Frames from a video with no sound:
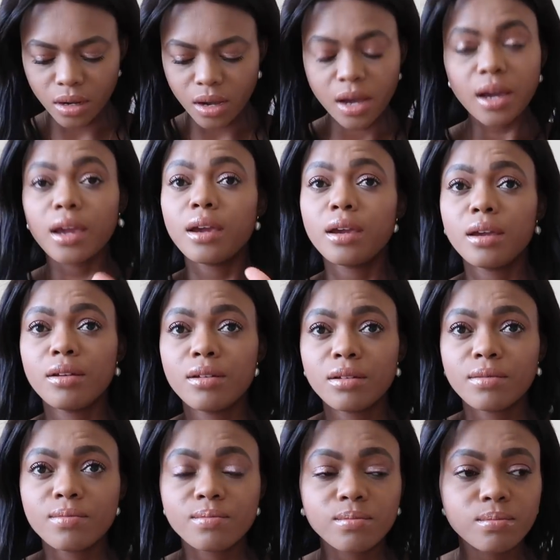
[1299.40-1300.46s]

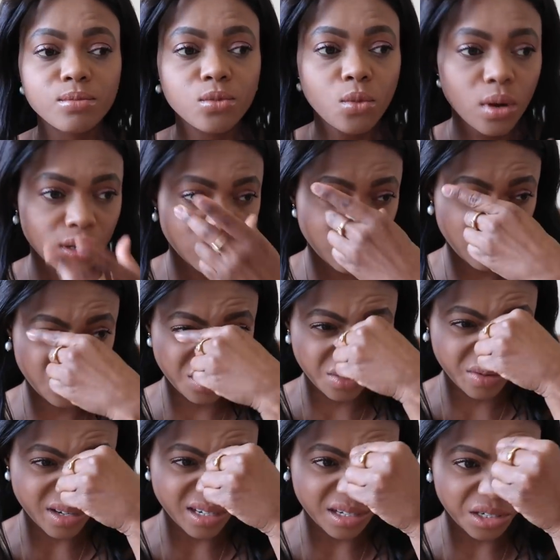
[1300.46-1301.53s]
I wanted to
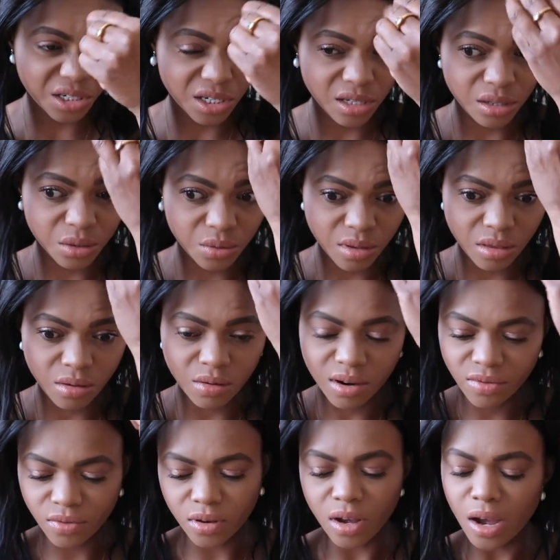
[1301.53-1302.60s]
quickly share this with you.
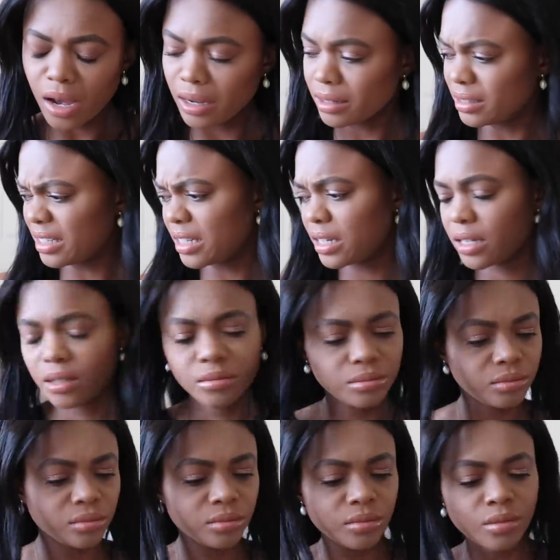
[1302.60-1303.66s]
I forgot.
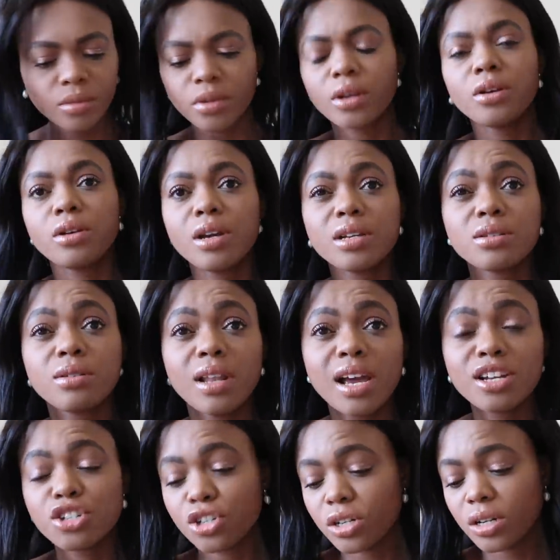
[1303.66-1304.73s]
You guys know
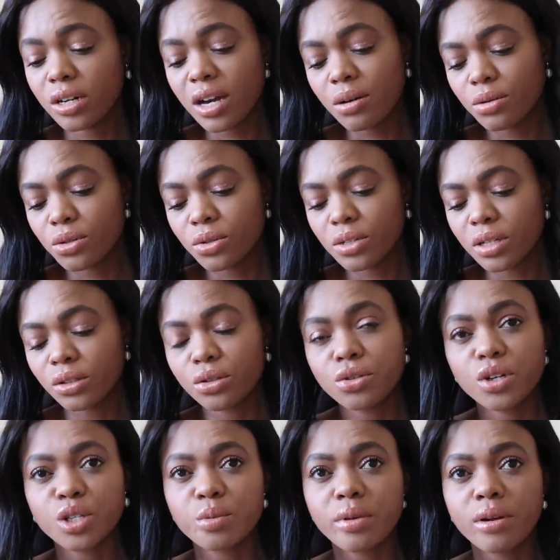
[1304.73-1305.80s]
last year I was using the
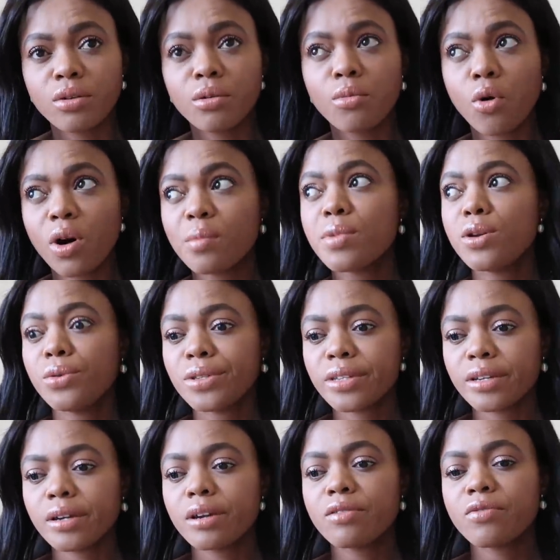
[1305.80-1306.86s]
Dark Spot No More. I've been
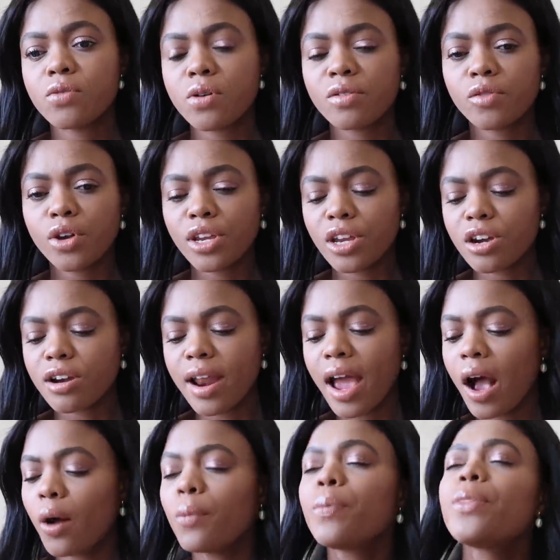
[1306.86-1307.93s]
using it for over a year
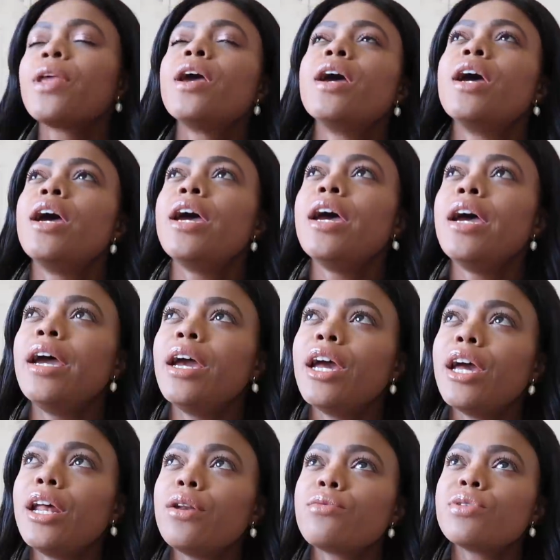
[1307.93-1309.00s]
now,
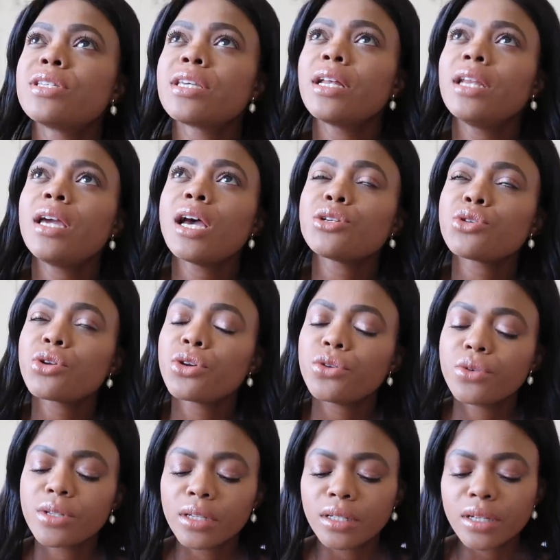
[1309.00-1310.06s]
and recently I started
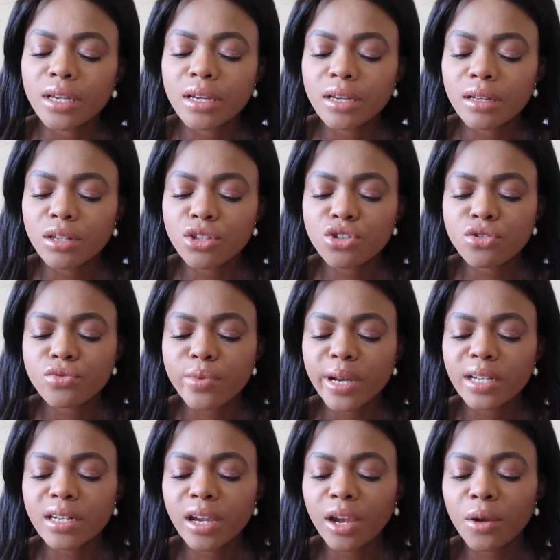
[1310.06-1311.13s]
using the Kiehl's
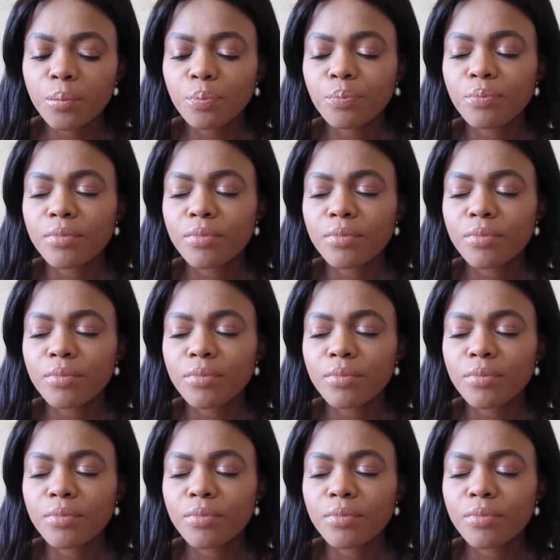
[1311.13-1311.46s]
Correcting.